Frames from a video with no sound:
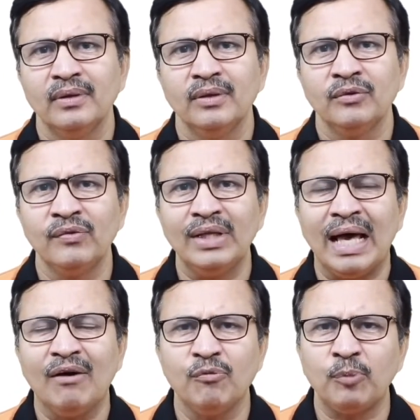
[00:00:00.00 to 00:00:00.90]
you will
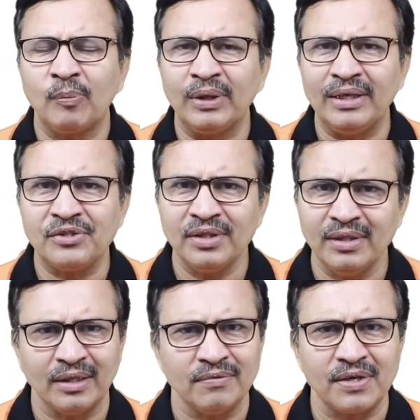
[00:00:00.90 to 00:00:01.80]
have population
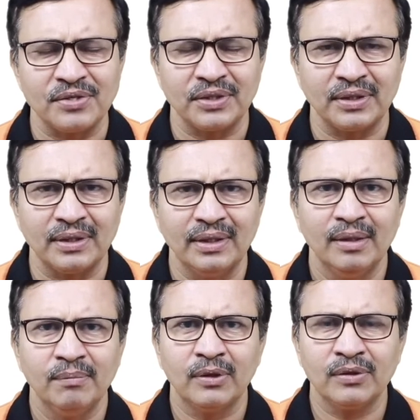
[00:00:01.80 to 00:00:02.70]
inversion
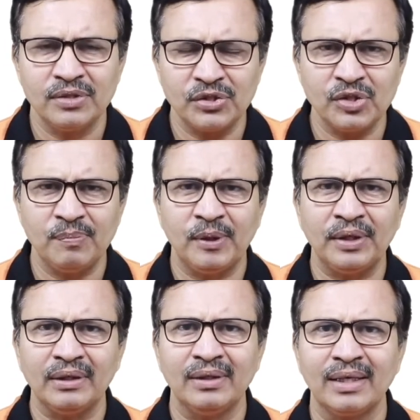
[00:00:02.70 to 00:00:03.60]
because this is the
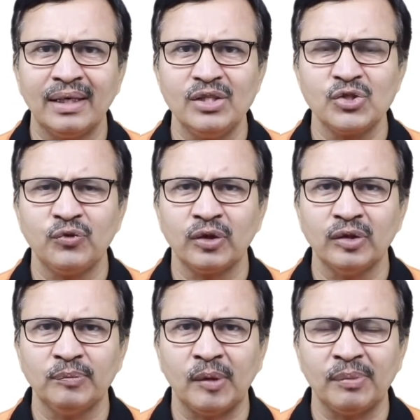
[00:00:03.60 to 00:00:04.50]
particular case for
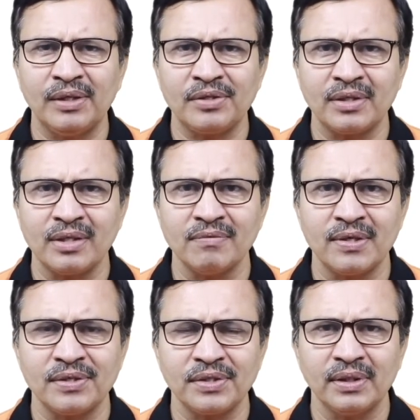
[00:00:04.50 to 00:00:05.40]
the population
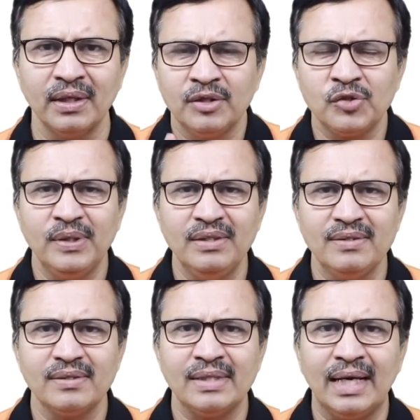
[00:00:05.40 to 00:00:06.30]
inversion. This
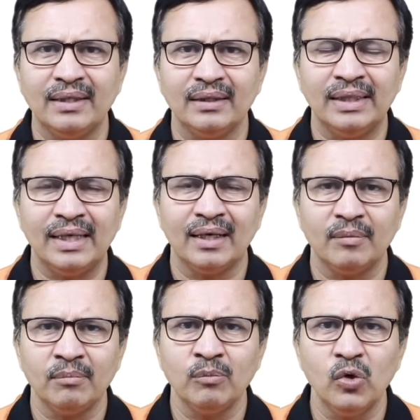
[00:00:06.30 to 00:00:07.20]
means that there are
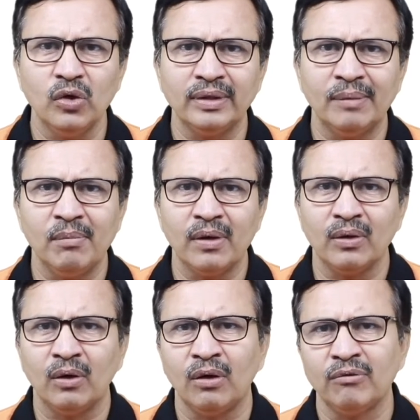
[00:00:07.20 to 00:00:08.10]
more number
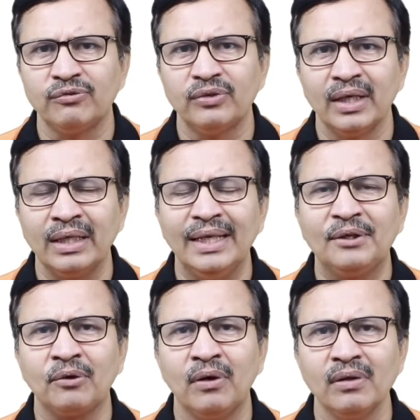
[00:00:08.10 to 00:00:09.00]
of
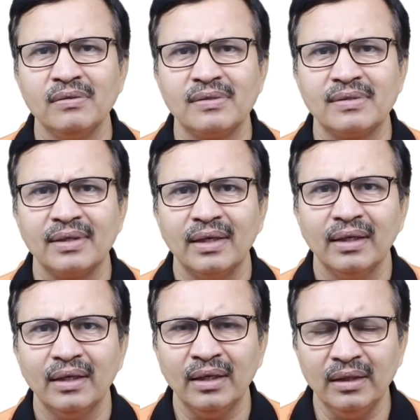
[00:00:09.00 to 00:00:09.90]
electrons
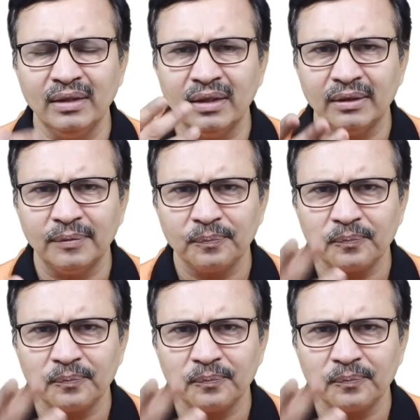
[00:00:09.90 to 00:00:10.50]
in the